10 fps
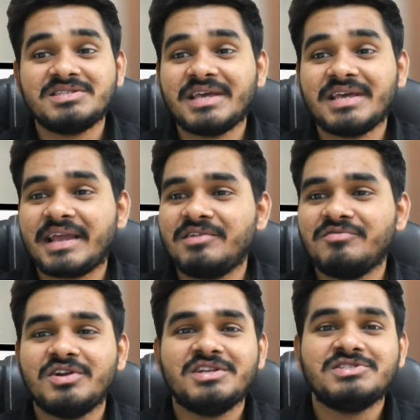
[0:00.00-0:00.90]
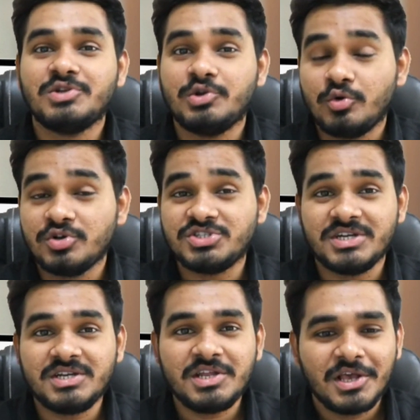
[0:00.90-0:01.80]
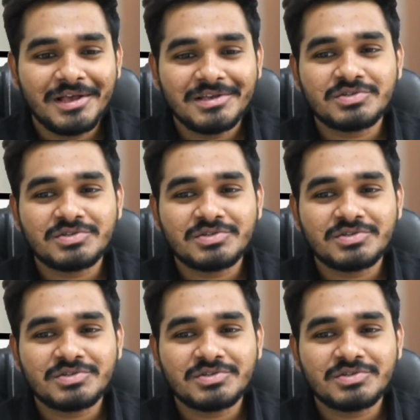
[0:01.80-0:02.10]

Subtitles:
And the second one is Notion. So